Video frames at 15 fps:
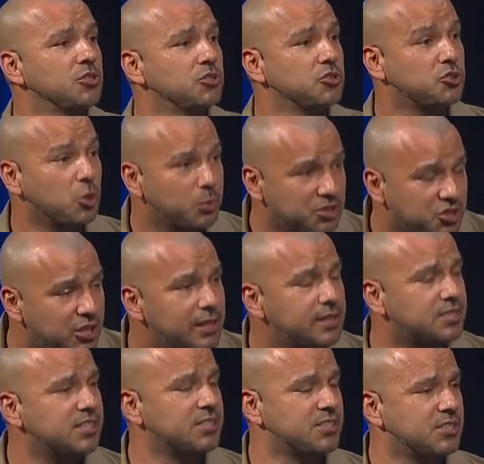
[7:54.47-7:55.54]
So when
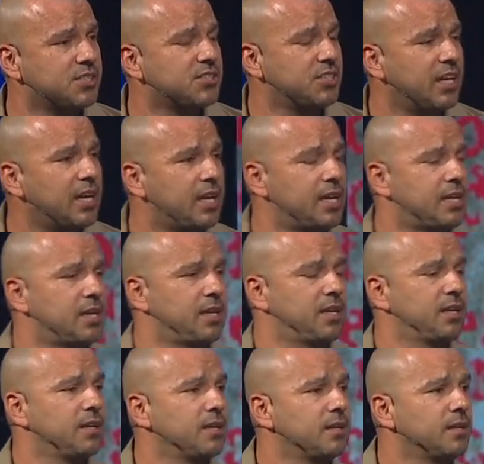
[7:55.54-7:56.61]
Jesus is saying,
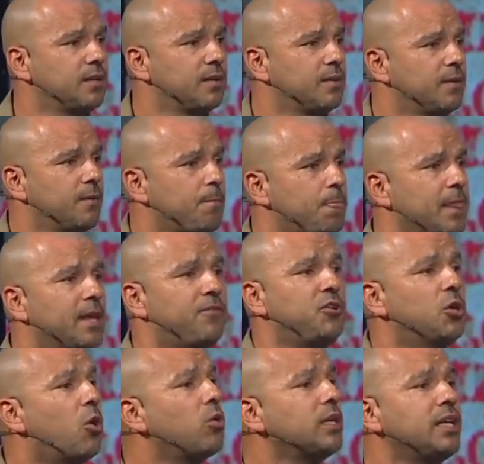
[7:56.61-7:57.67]
if
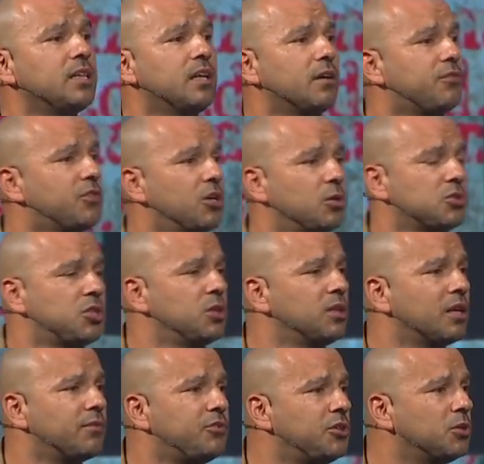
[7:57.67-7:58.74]
you only love those who
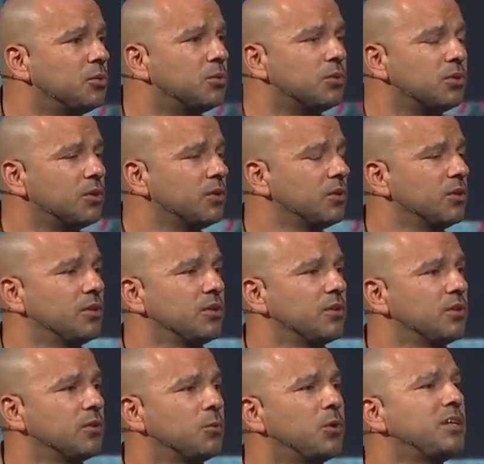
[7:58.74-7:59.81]
love you,
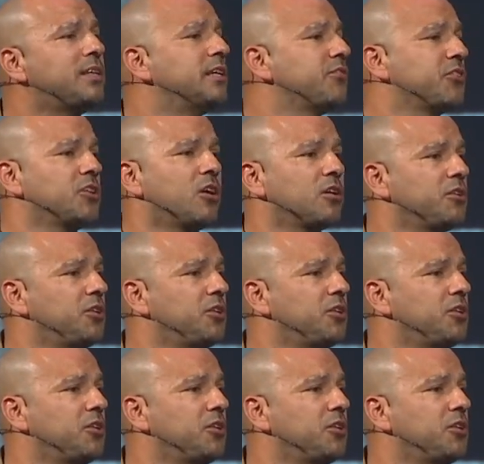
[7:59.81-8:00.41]
what different are